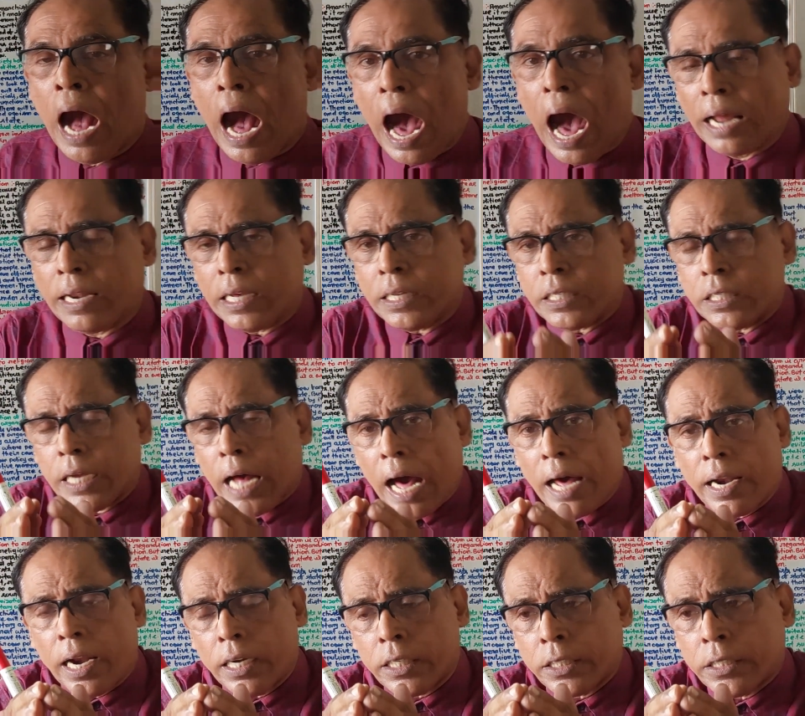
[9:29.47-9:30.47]

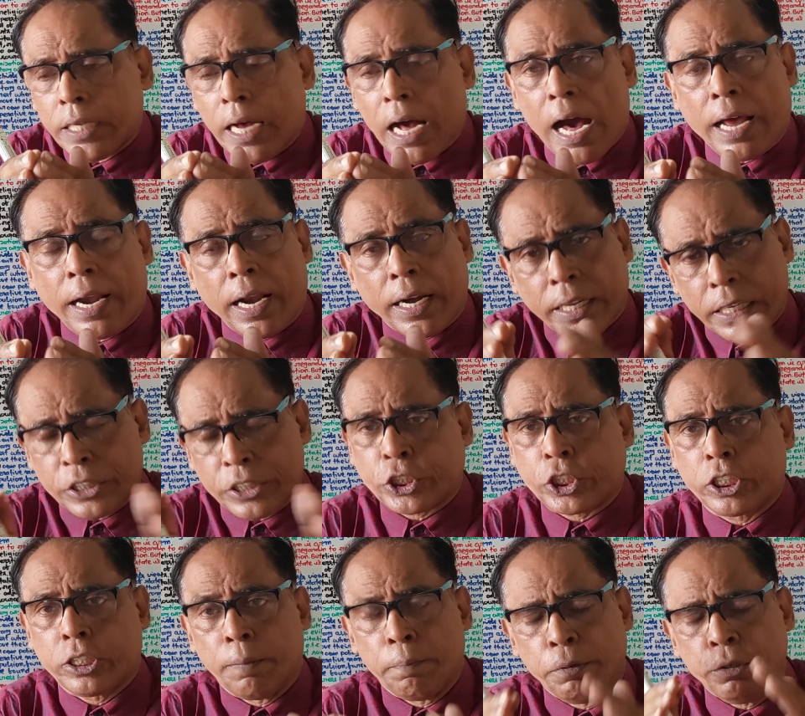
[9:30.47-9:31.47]

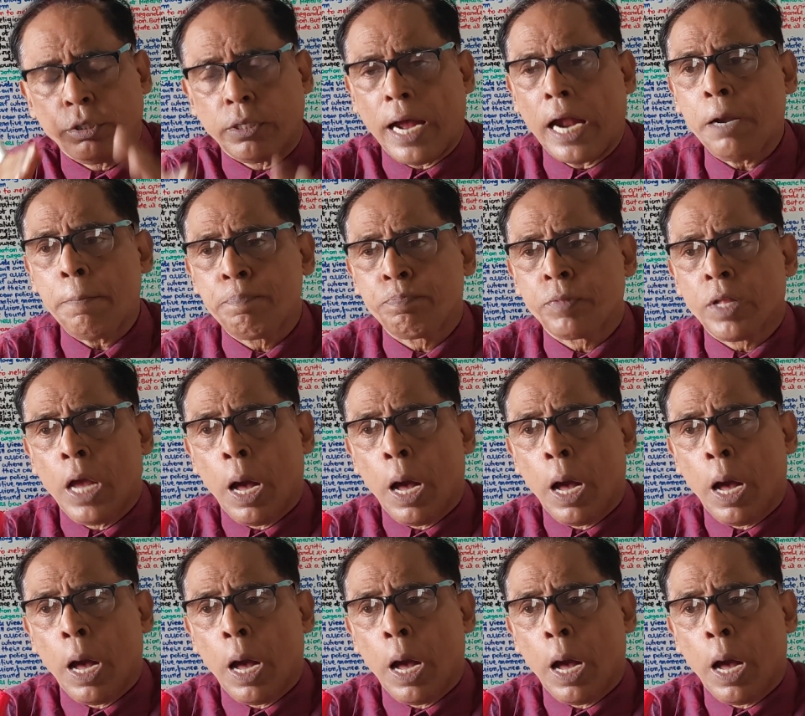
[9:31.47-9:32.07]
Anarchists view that